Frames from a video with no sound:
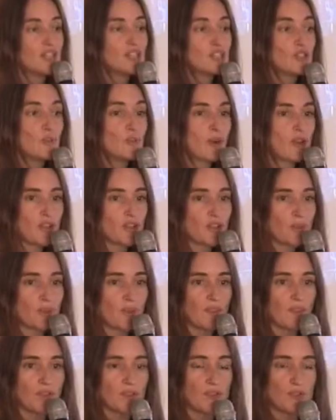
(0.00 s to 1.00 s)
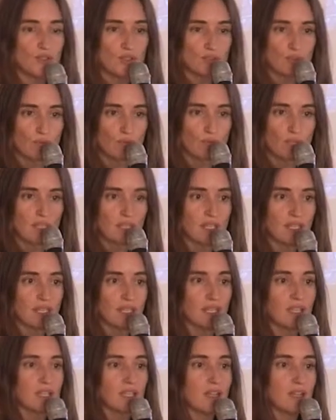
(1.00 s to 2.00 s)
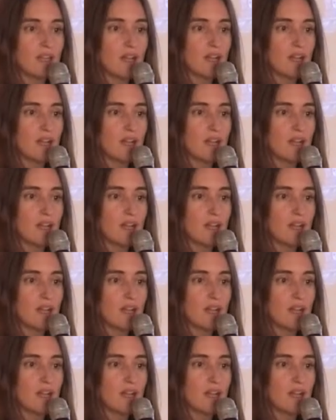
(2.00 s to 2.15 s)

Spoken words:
to partner with you to really